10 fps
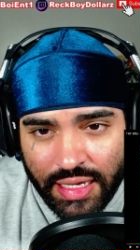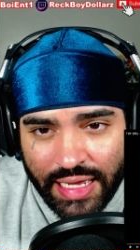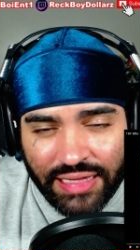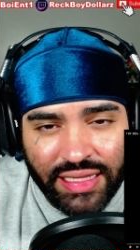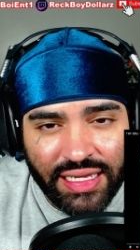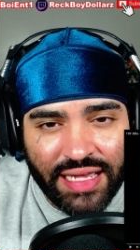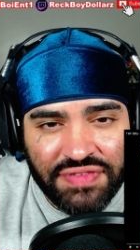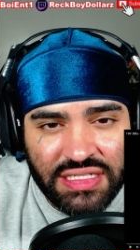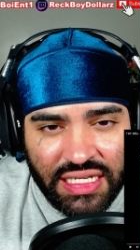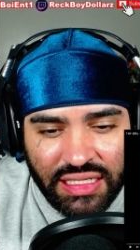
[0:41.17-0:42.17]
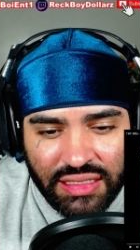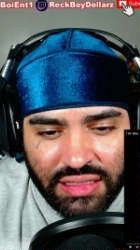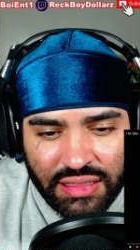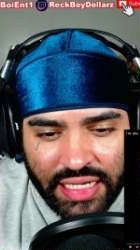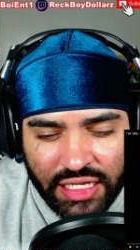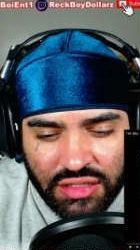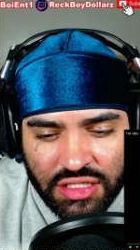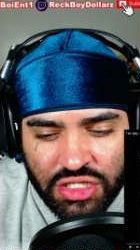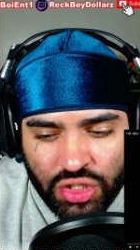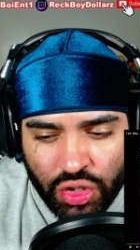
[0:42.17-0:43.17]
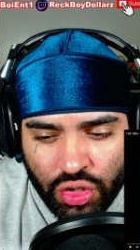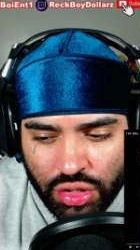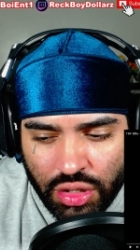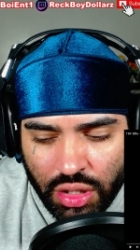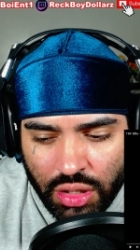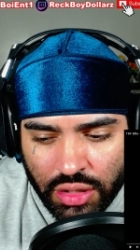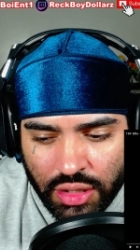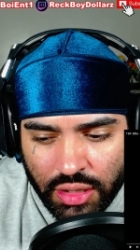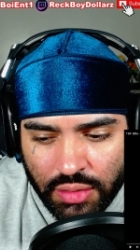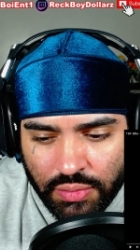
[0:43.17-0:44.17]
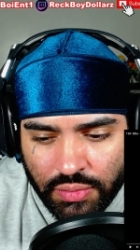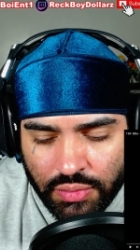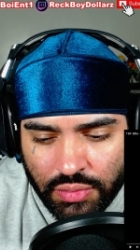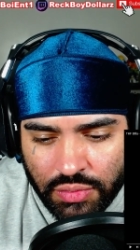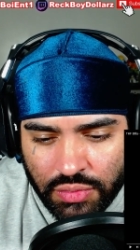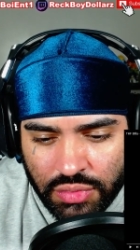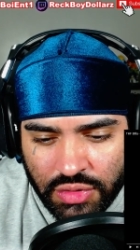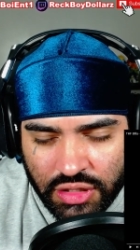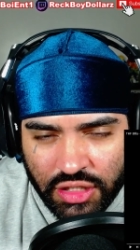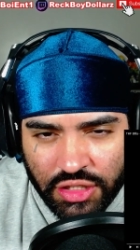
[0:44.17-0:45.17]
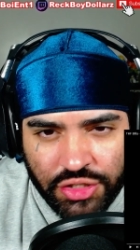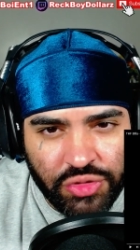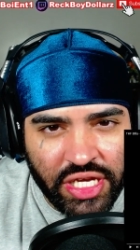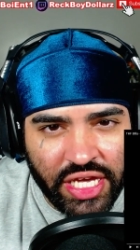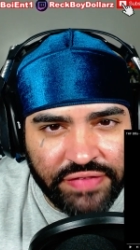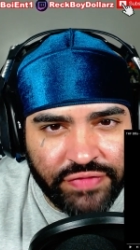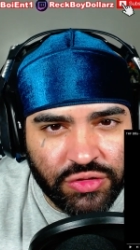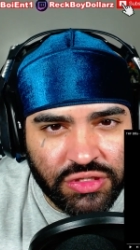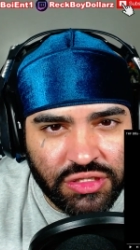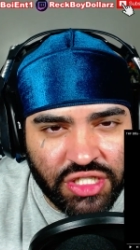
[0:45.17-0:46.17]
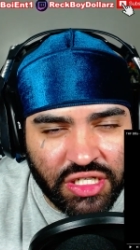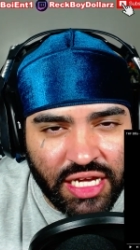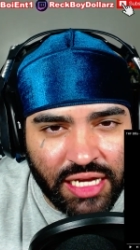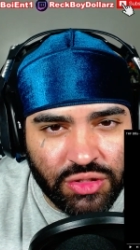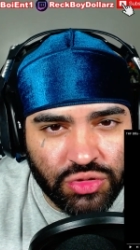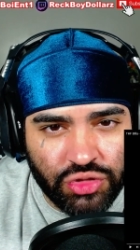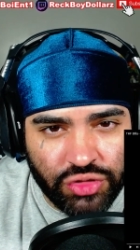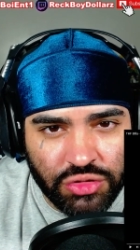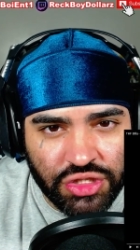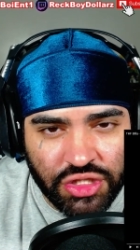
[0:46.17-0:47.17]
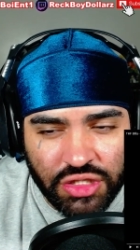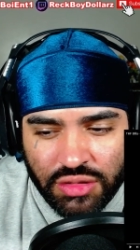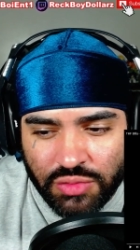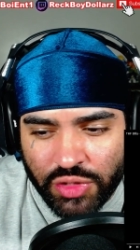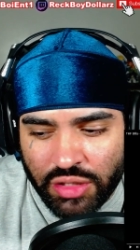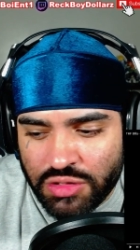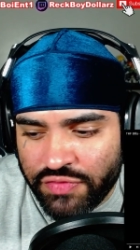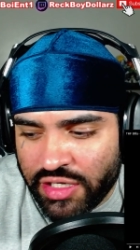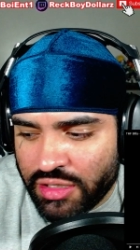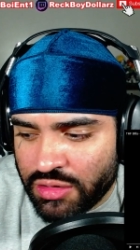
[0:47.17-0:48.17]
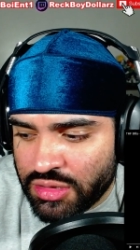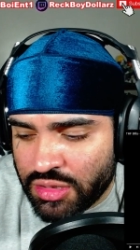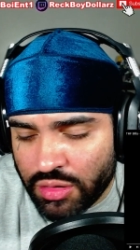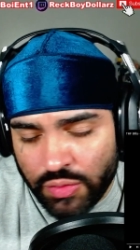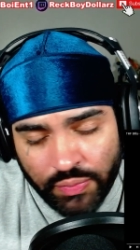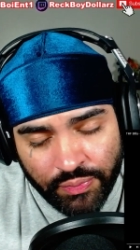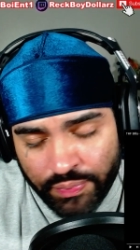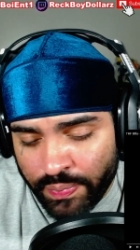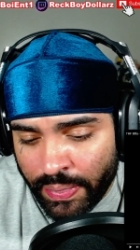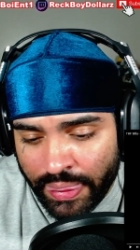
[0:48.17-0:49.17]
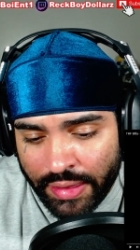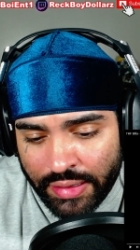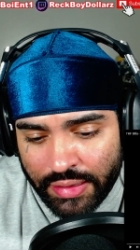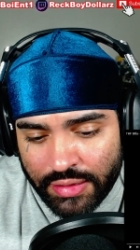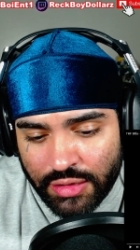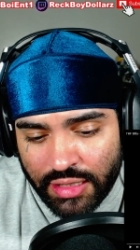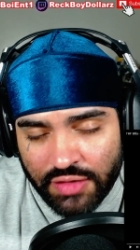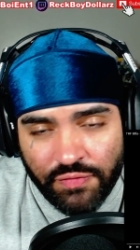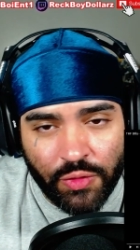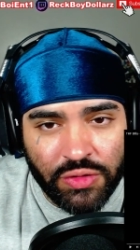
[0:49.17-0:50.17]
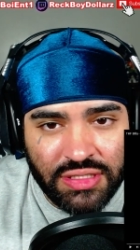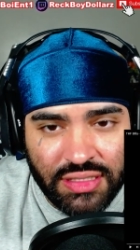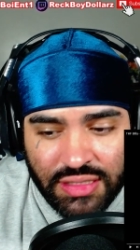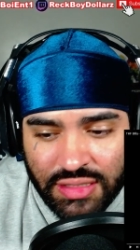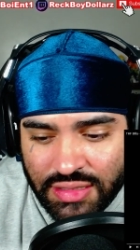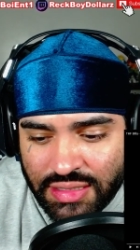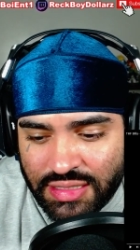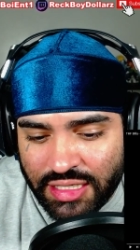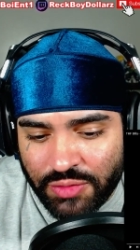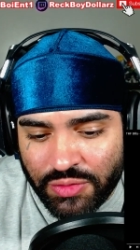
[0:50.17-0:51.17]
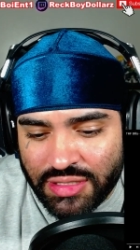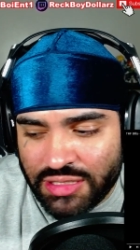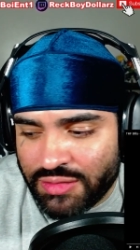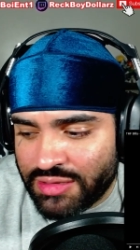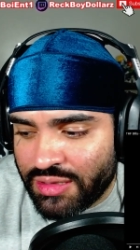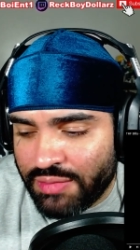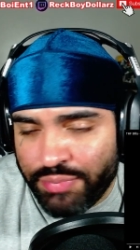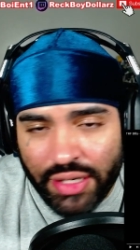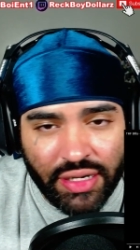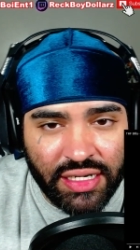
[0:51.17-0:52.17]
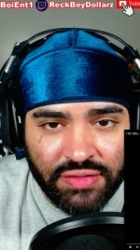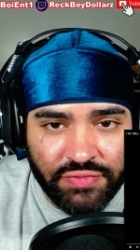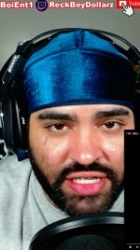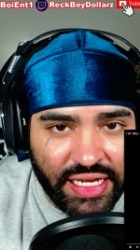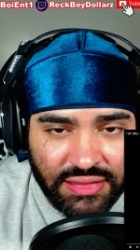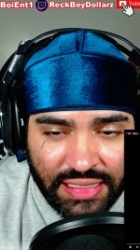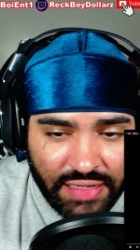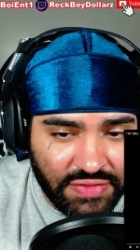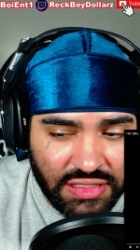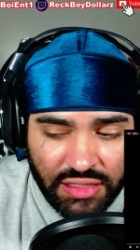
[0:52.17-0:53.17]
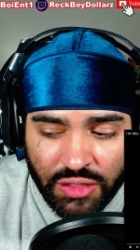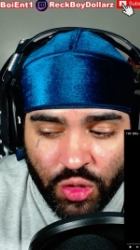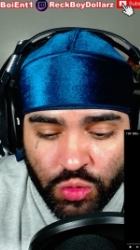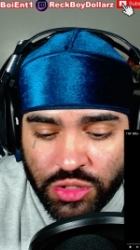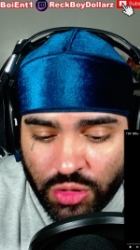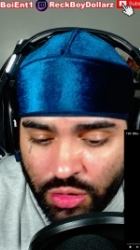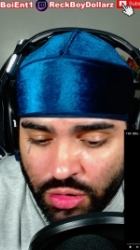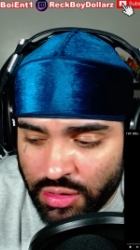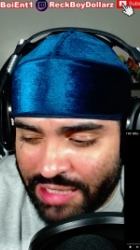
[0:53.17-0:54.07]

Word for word: I think I've seen like the song on um the UK versus Chicago drill shit, one of those videos. So, you know, I look forward to to seeing what this one's all about. I didn't react. I've never seen the whole song.